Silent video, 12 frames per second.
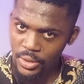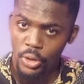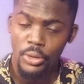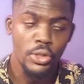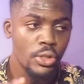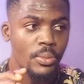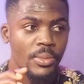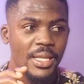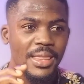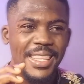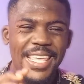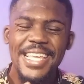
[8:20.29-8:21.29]
Consume the
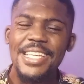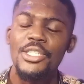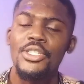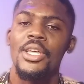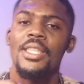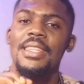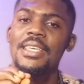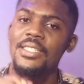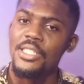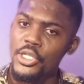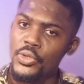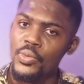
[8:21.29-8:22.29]
things
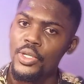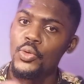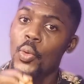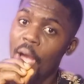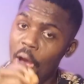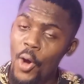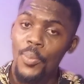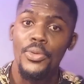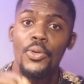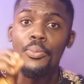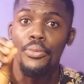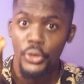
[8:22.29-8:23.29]
necessary to help
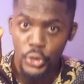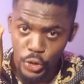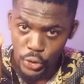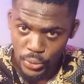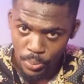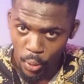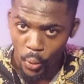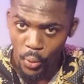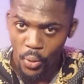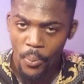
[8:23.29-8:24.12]
you produce more.